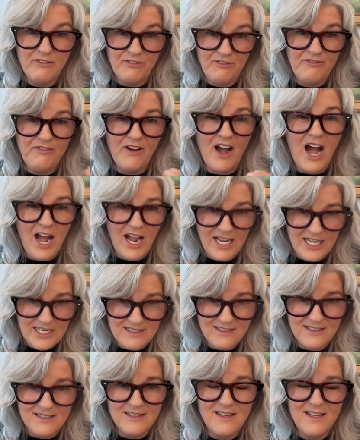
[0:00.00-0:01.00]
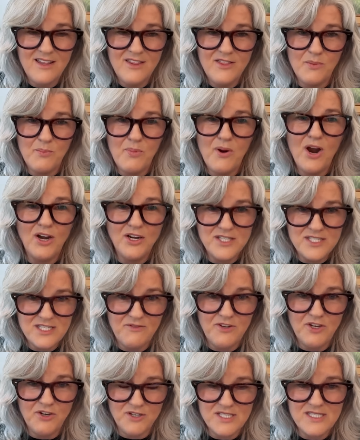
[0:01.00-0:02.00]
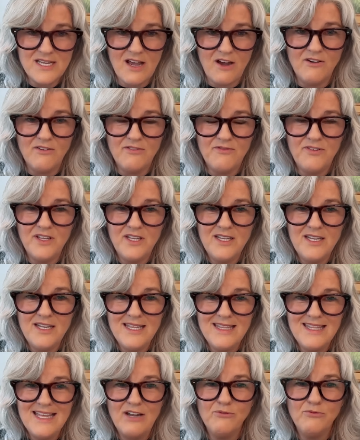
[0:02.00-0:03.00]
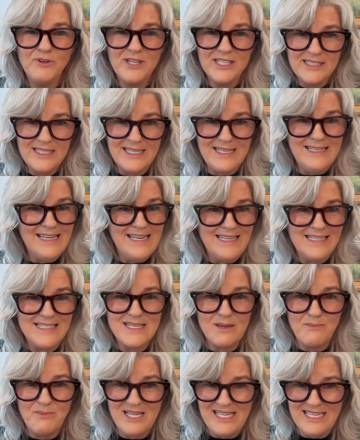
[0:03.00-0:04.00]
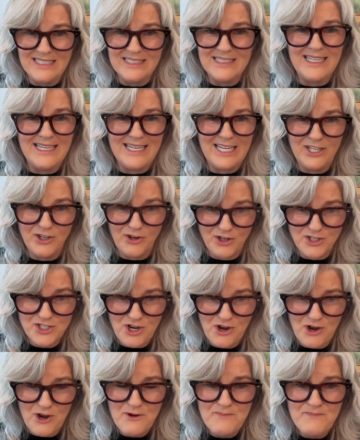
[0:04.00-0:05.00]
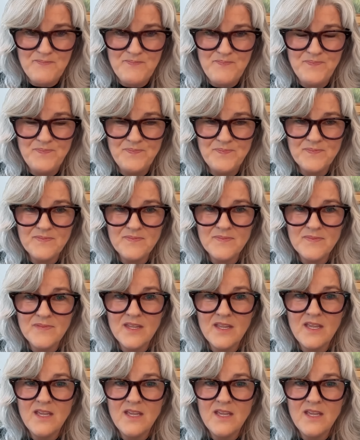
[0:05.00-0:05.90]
to really find the parts of yourself that really need some healing and nurture,